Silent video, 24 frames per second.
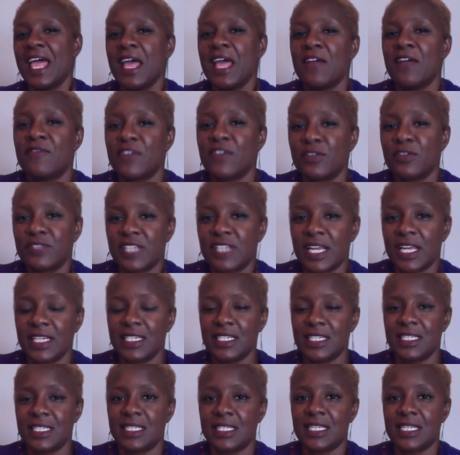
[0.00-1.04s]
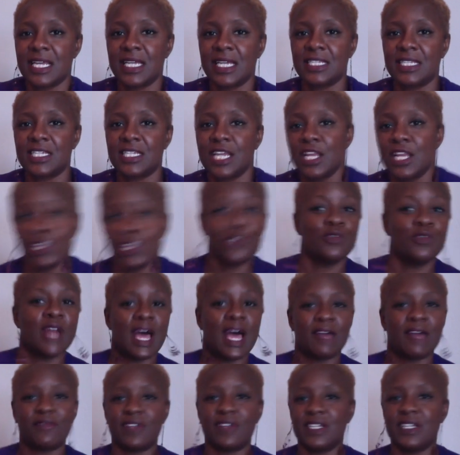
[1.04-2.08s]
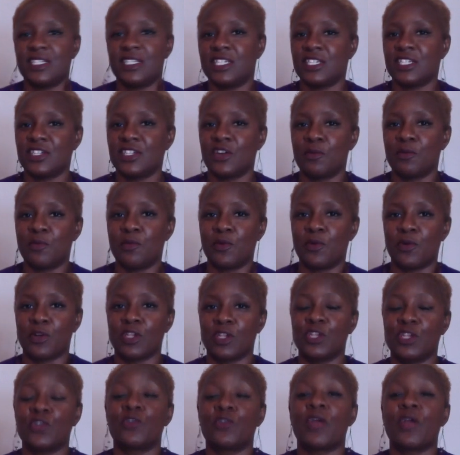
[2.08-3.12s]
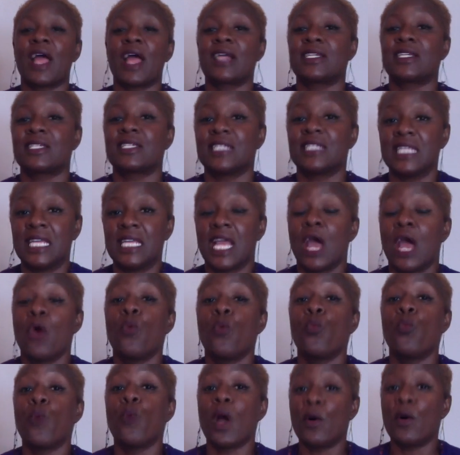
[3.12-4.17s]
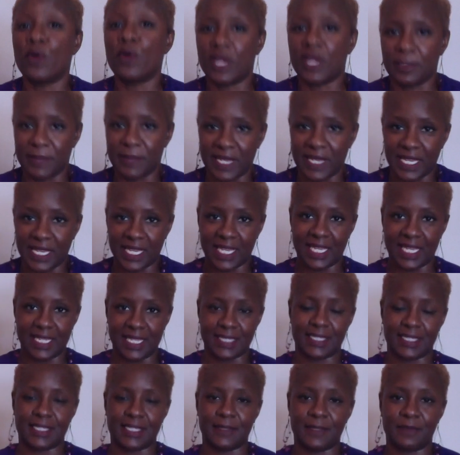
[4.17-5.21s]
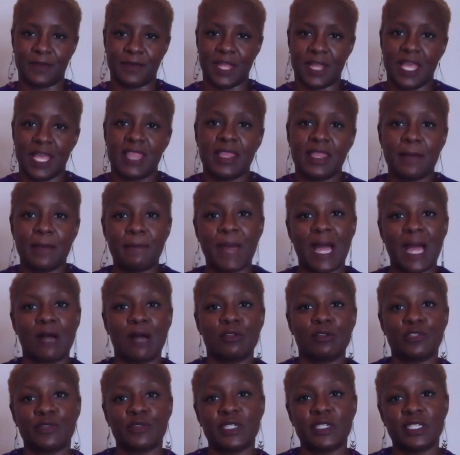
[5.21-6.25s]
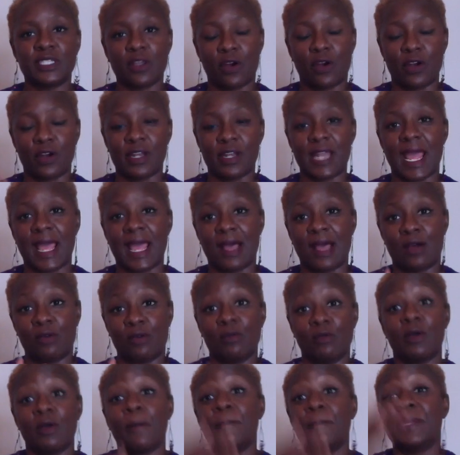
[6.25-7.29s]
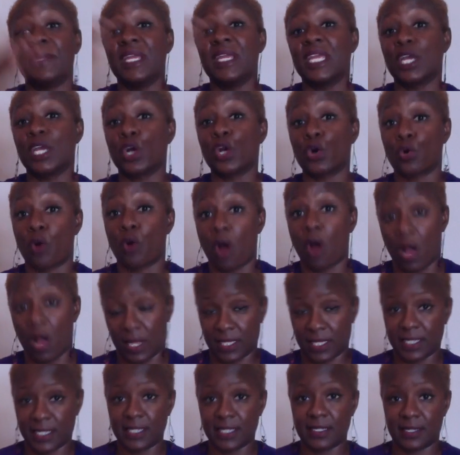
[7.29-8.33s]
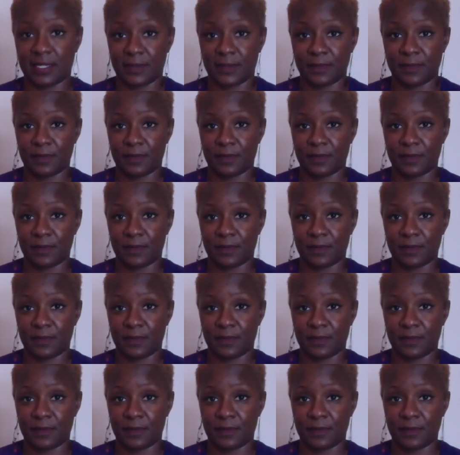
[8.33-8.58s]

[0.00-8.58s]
flirtatious touch, you're not flinching no more. You're actually welcoming it. The boundaries are now being crossed.